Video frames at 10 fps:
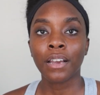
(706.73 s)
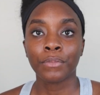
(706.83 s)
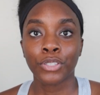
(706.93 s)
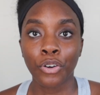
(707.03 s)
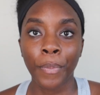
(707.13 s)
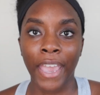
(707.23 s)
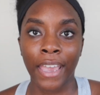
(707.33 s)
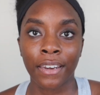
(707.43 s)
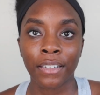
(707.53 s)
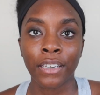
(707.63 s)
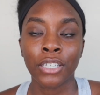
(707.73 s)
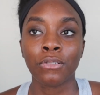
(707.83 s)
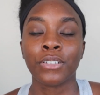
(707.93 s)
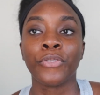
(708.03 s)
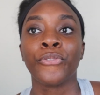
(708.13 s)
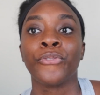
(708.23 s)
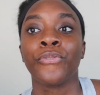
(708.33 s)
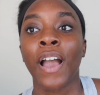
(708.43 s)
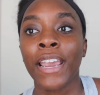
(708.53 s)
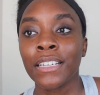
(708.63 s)
So mad. So I had to
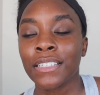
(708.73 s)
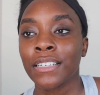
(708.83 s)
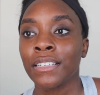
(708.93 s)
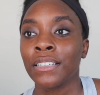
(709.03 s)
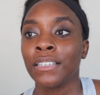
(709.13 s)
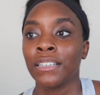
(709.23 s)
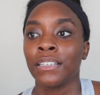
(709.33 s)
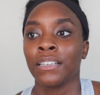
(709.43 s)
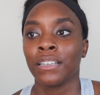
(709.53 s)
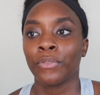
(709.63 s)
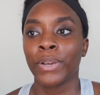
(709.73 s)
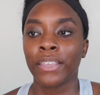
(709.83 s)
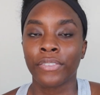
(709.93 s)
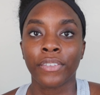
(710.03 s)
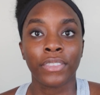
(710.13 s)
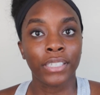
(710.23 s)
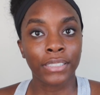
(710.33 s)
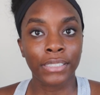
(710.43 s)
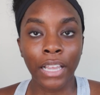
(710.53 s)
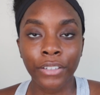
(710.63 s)
fight with the
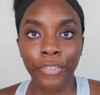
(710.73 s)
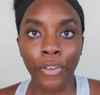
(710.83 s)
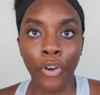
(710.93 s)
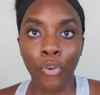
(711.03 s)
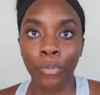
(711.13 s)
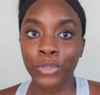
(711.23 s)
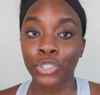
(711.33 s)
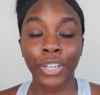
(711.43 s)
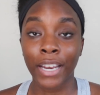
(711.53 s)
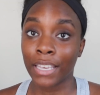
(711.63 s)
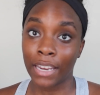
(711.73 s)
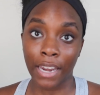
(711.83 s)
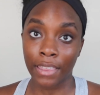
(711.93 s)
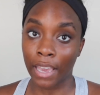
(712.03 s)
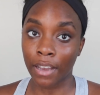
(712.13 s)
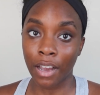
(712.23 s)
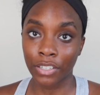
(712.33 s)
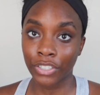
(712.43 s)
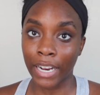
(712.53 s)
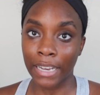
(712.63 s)
seller of the home to try to get out of that
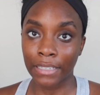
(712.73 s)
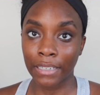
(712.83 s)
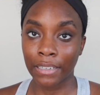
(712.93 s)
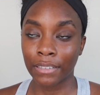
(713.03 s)
contract